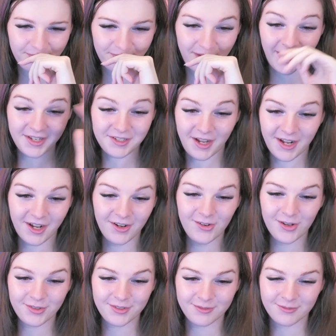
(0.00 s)
I, I got
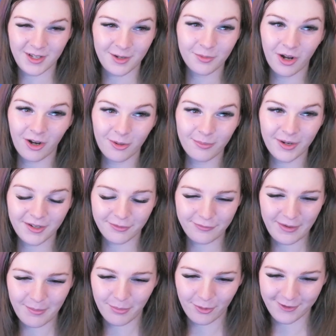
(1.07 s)
nothing. I'm gone by
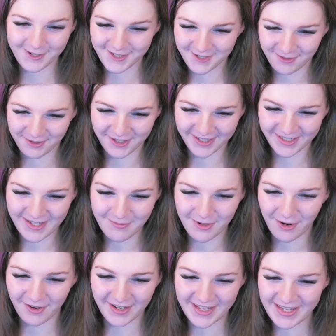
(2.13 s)
femboy, so I'm gonna keep
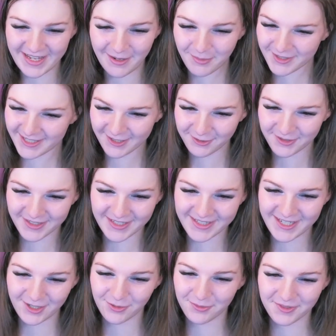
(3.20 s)
going he him until
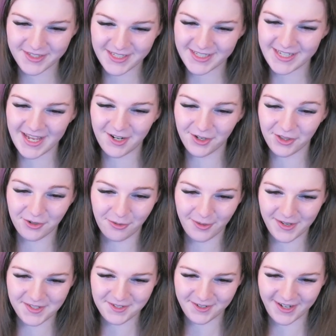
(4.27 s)
until said
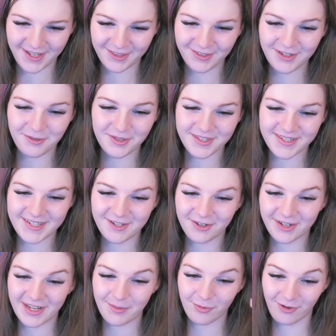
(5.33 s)
otherwise. All right. I thought you were the
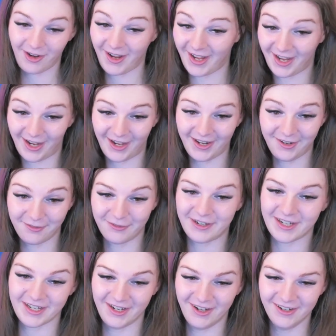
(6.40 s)
secret keeper. Ah, I don't
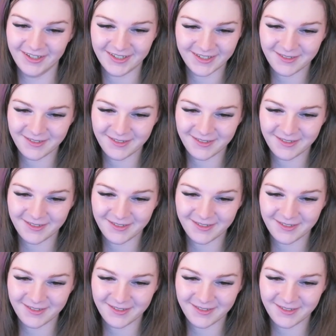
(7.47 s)
fucking know.